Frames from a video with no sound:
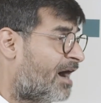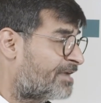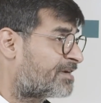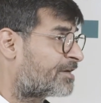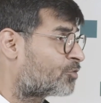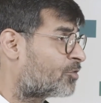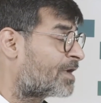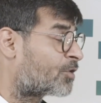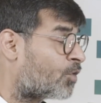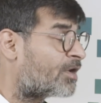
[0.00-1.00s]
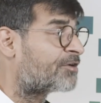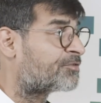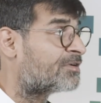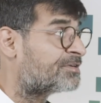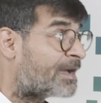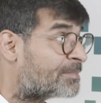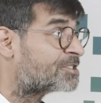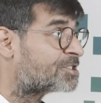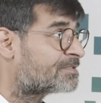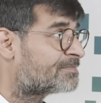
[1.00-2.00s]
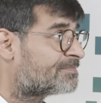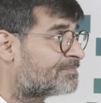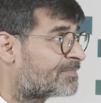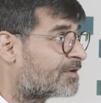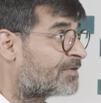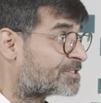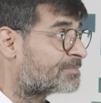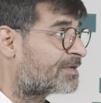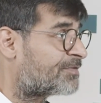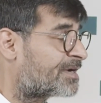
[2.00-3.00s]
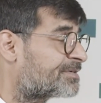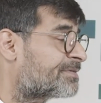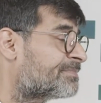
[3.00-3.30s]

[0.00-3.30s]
I think it could be a collateral damage, a victim, in fact.